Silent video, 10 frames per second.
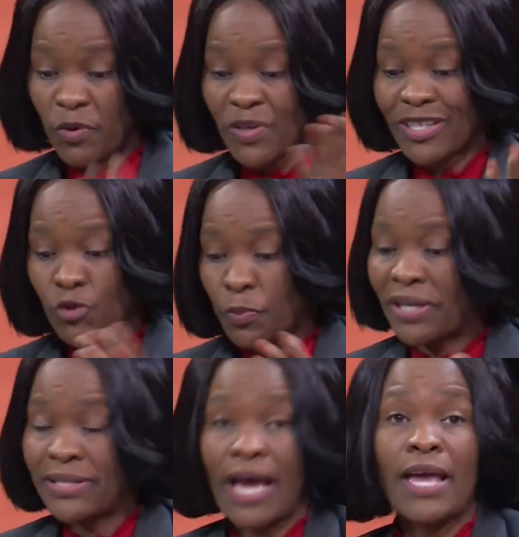because it will be
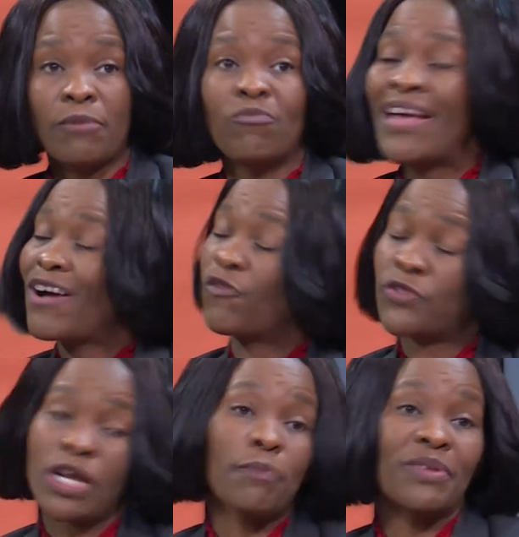a time of
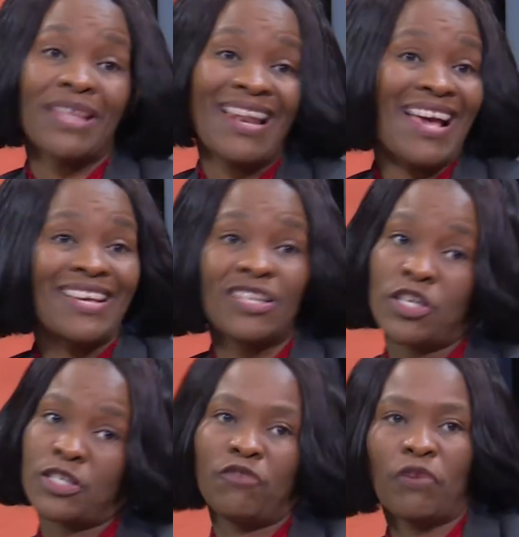trouble that like it
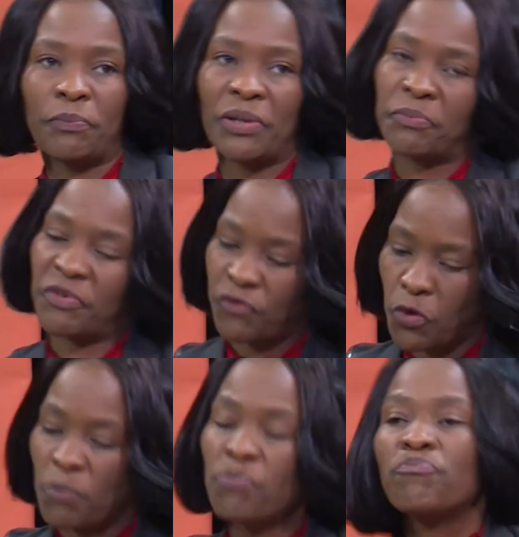has never been before.